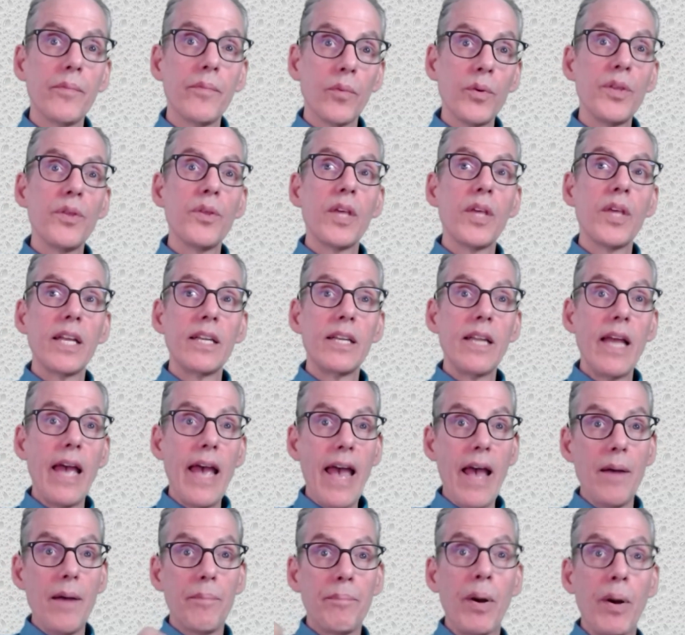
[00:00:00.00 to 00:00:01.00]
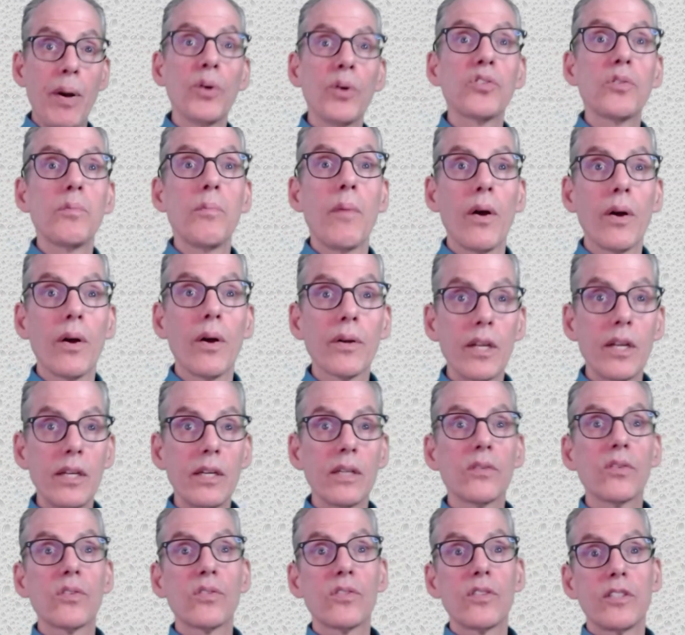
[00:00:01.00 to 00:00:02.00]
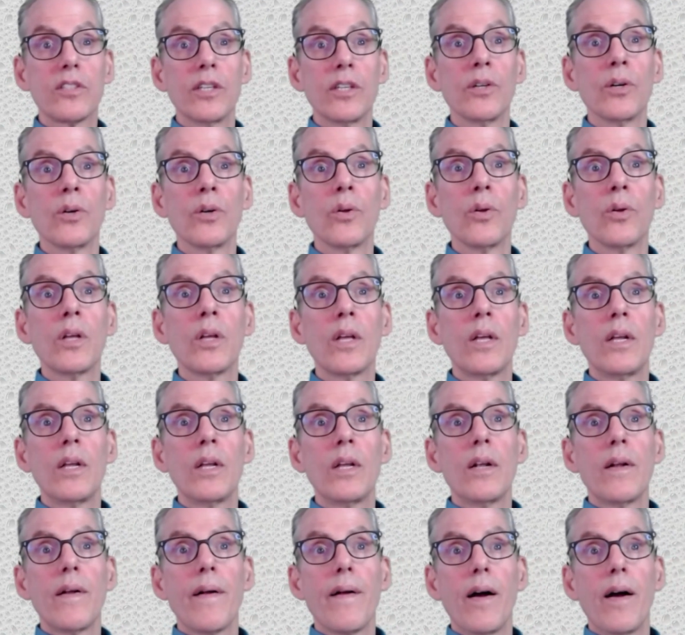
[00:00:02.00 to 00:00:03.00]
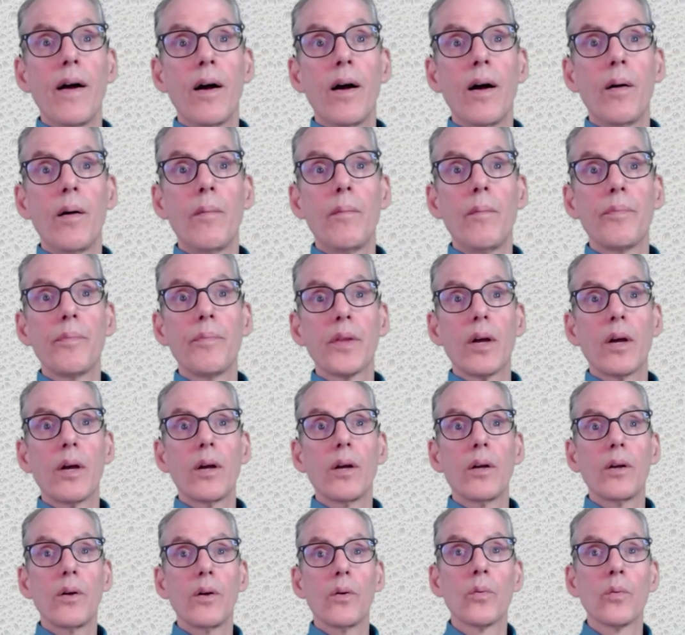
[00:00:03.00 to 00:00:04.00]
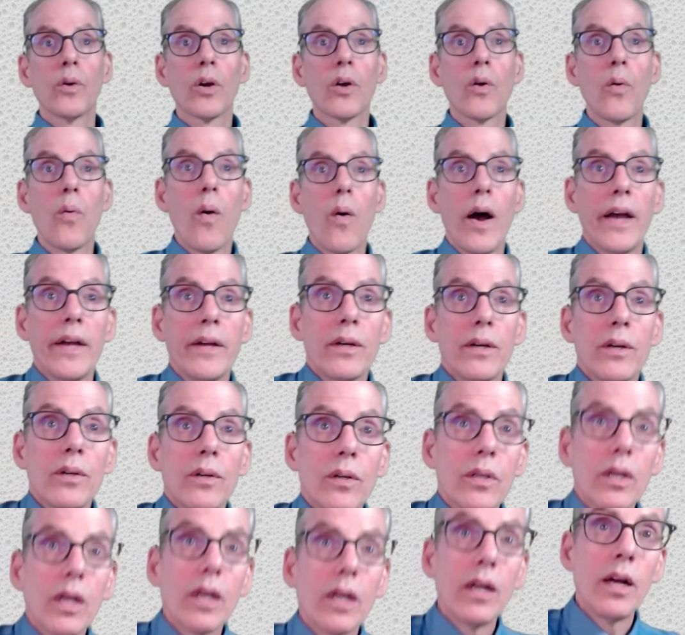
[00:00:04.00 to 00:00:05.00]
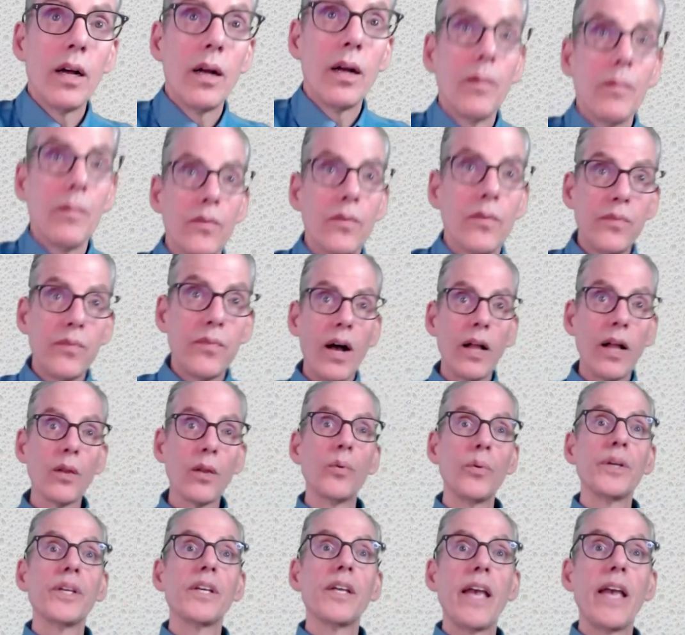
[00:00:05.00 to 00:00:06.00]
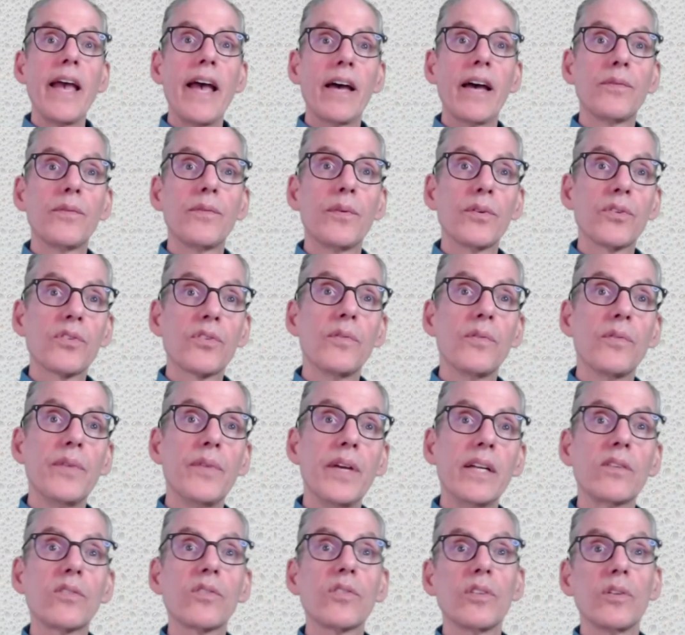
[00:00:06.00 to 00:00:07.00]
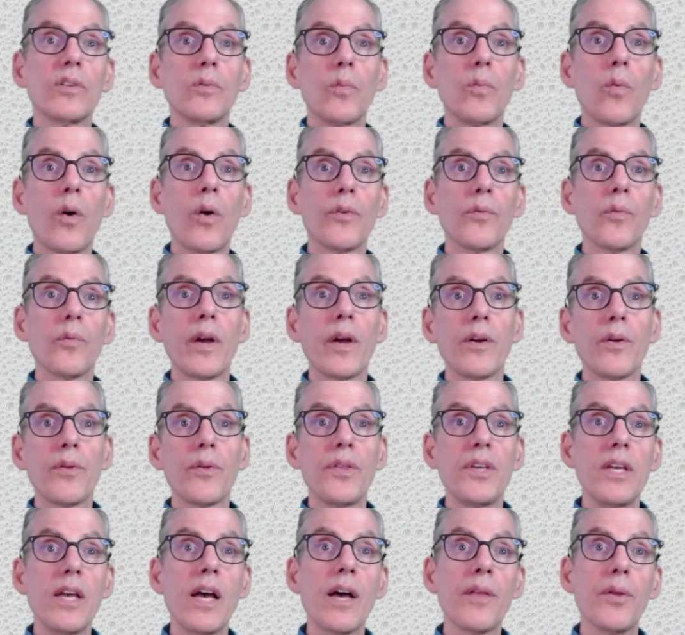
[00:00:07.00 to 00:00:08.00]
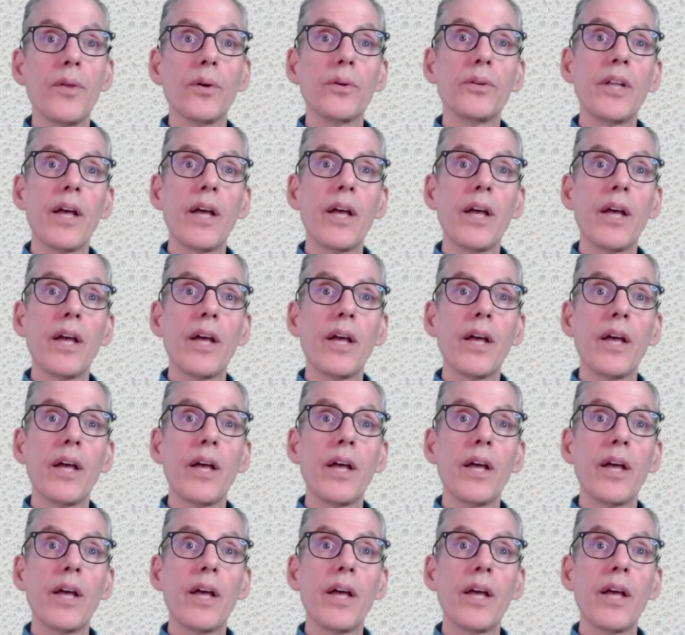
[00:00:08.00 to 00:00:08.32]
we then post-marketing still um, require following adverse events in one way or the other.